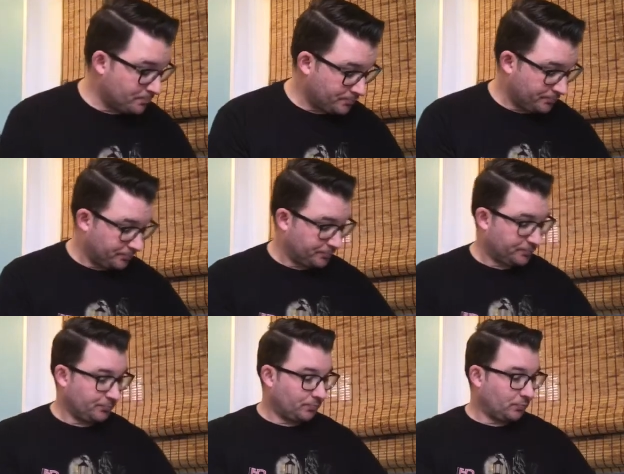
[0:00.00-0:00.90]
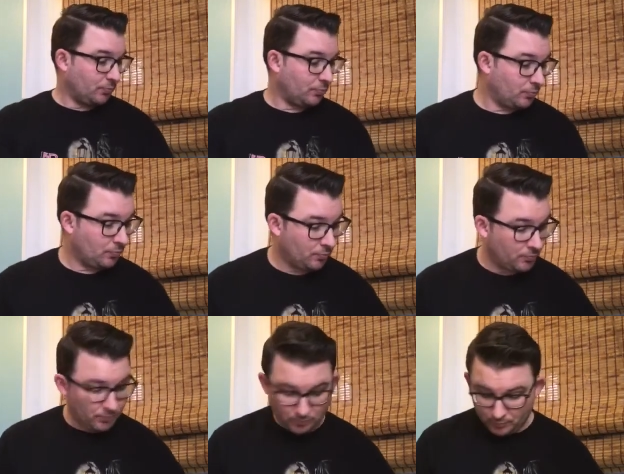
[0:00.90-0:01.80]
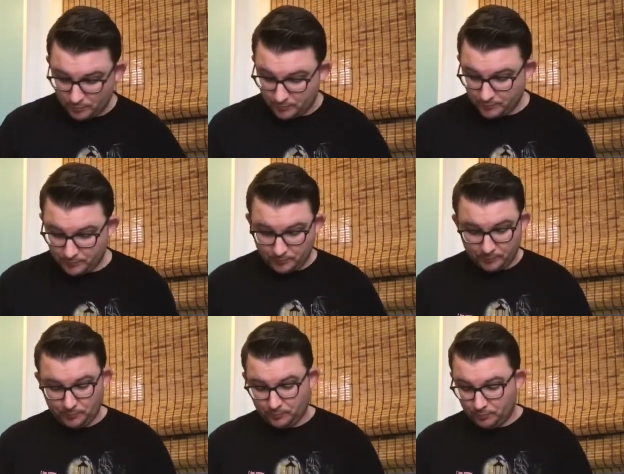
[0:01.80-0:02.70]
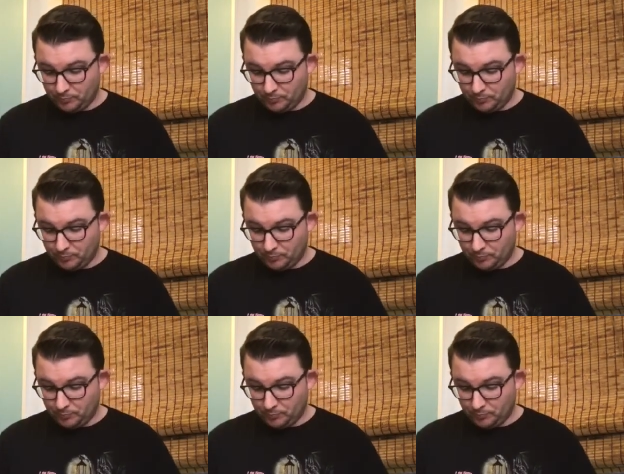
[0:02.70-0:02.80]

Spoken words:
Nothing is said.